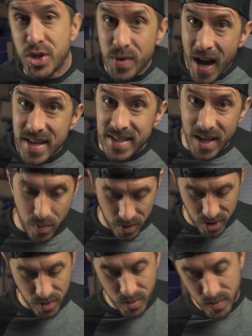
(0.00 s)
you guys get
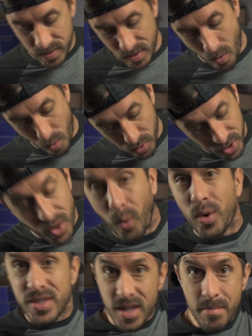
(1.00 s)
when you order
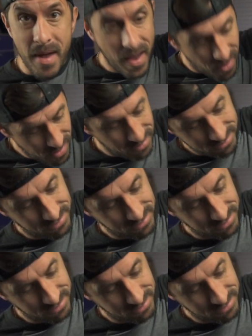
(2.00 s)
yours in the mail.